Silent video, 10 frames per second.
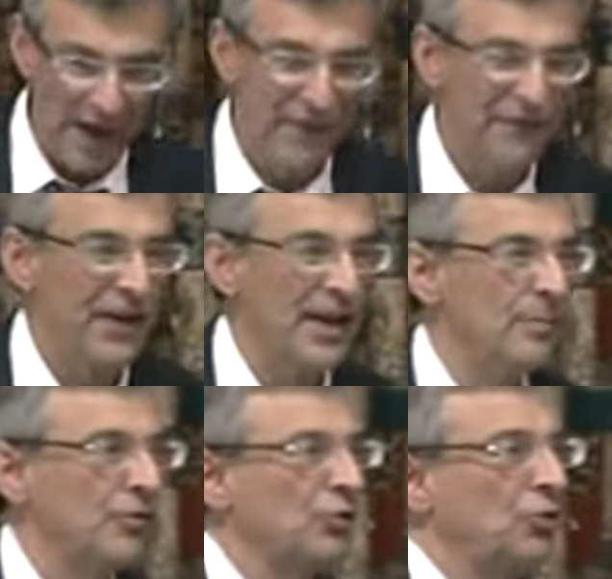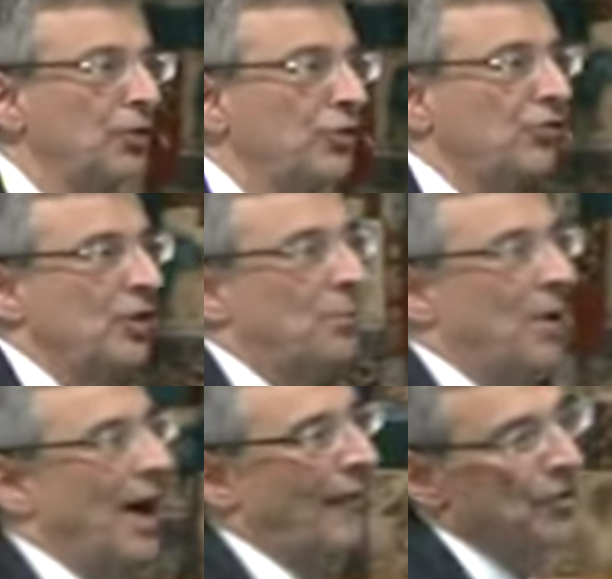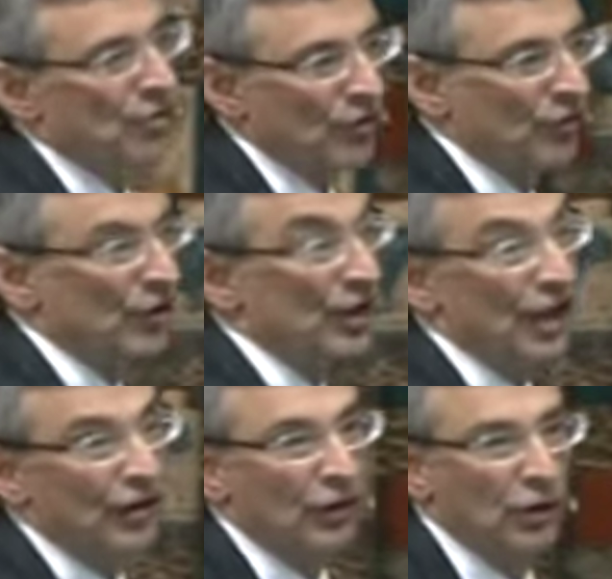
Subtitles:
by the famous Christian apologist C.S.